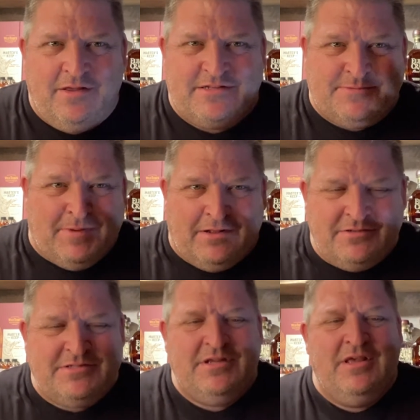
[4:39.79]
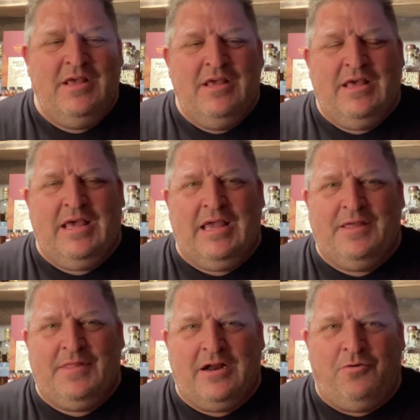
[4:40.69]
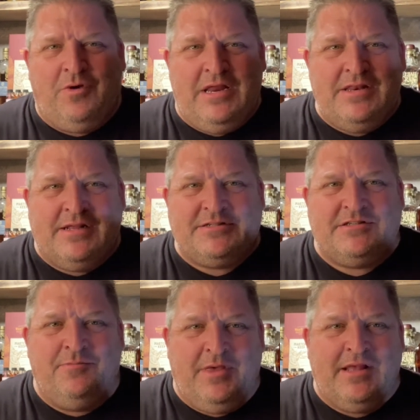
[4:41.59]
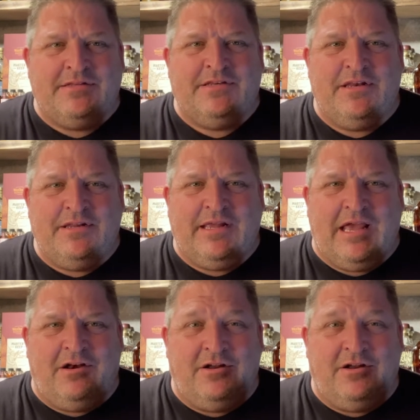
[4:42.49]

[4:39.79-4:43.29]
It smells, and that greenness to me is an indicator